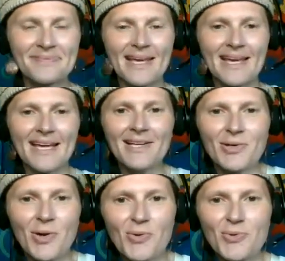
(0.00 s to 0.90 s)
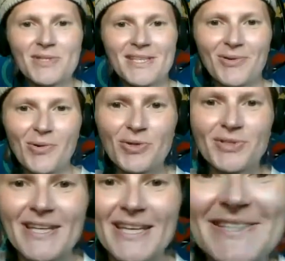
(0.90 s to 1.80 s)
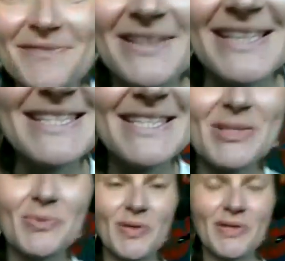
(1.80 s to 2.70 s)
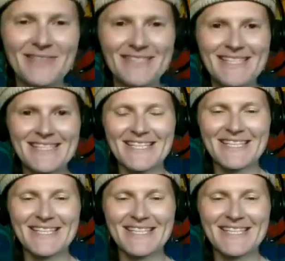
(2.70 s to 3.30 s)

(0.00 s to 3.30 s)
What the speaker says: Hello, the co-creative destiny weavers.